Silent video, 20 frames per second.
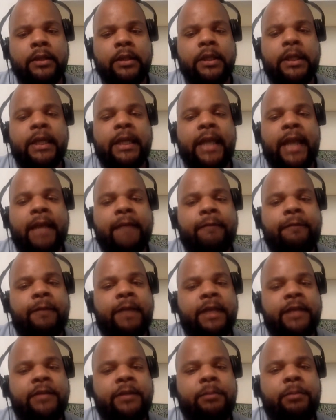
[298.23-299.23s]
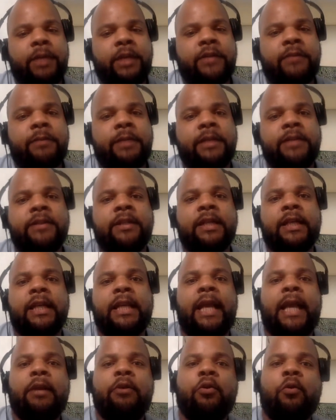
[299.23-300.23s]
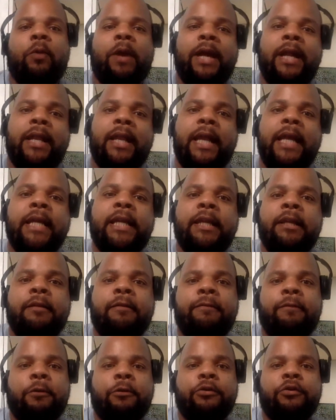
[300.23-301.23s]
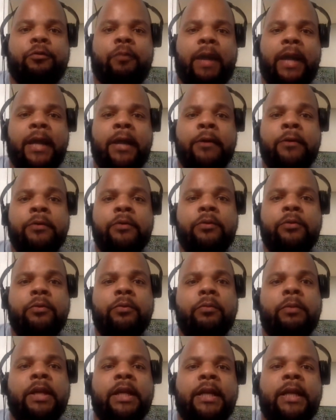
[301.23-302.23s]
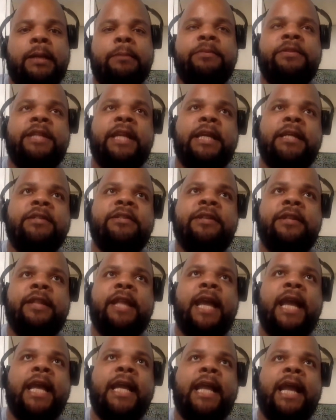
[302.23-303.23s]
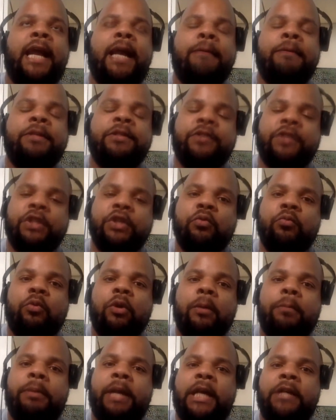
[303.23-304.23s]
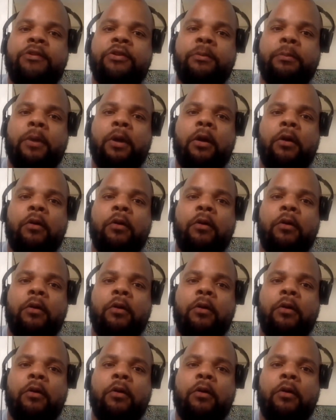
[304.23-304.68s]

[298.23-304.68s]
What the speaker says: looking at fantasy prospects, looking at who I like in the first round, when it comes down to that, obviously you want Patrick